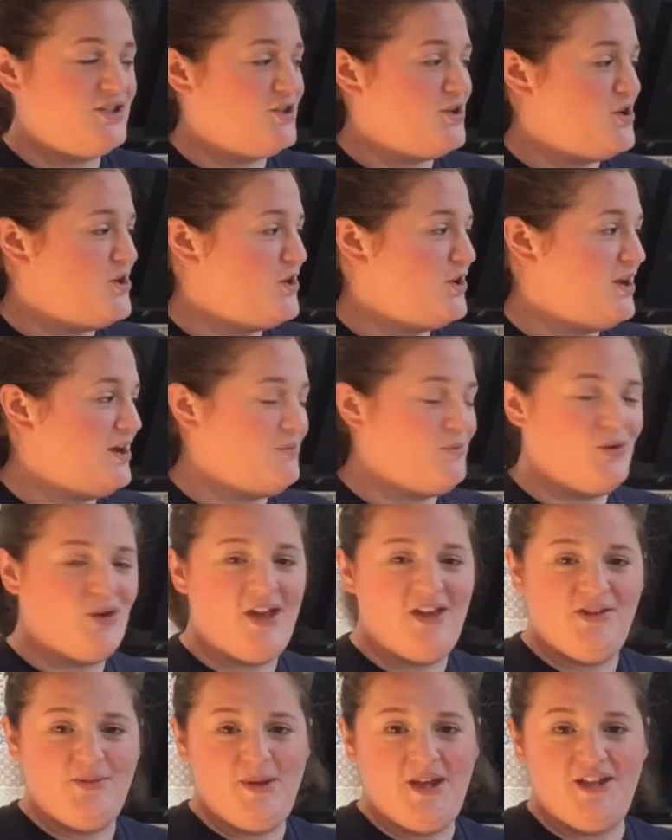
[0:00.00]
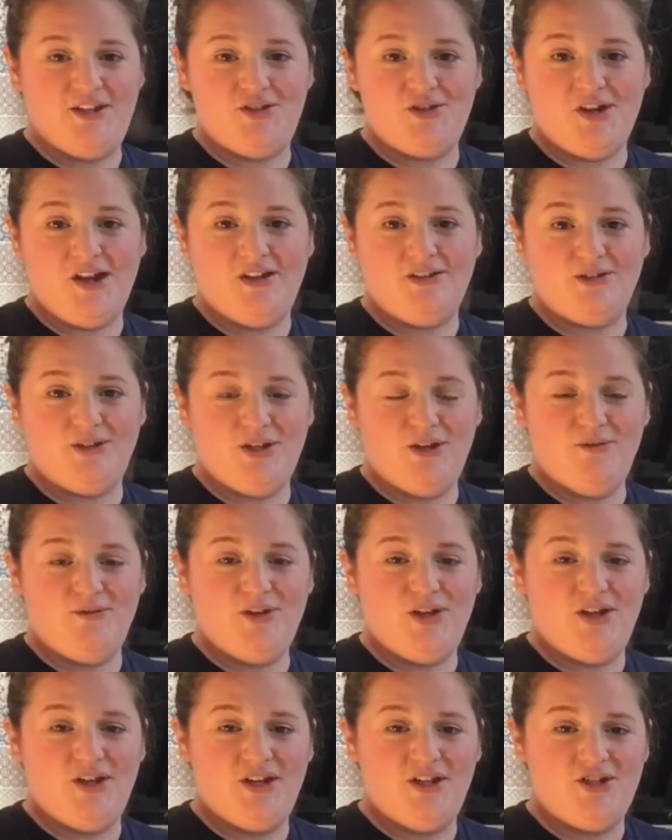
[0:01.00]
done and we'll get the pastry out of the
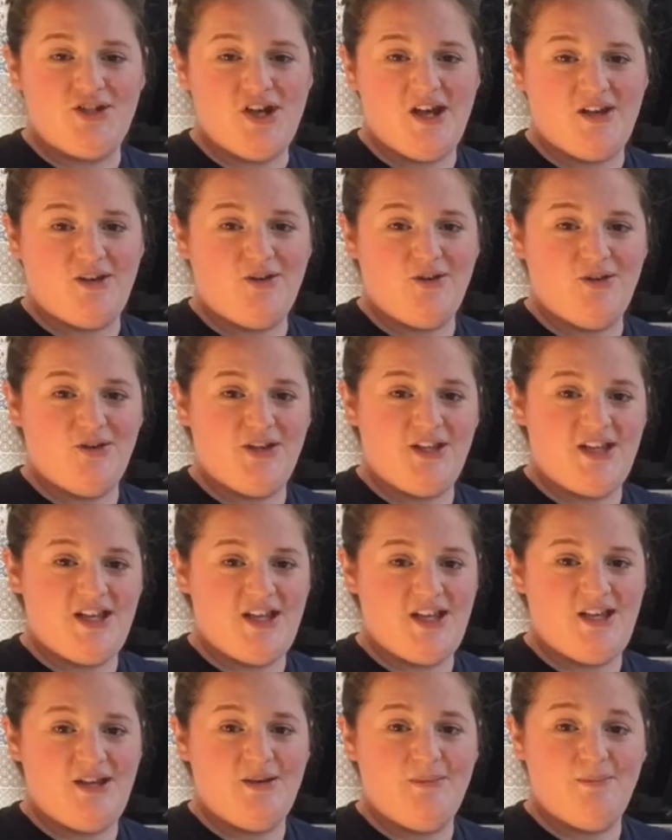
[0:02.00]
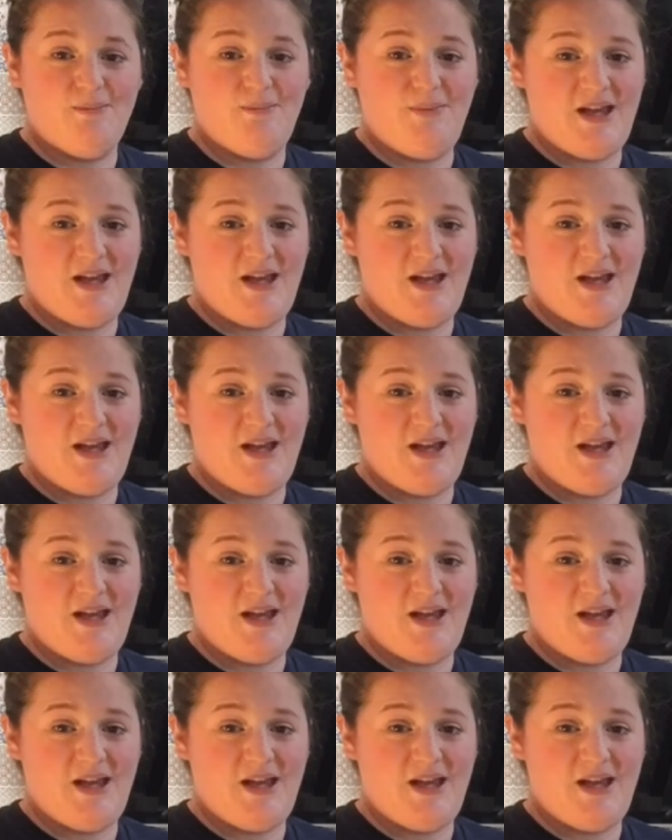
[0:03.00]
oven and check on the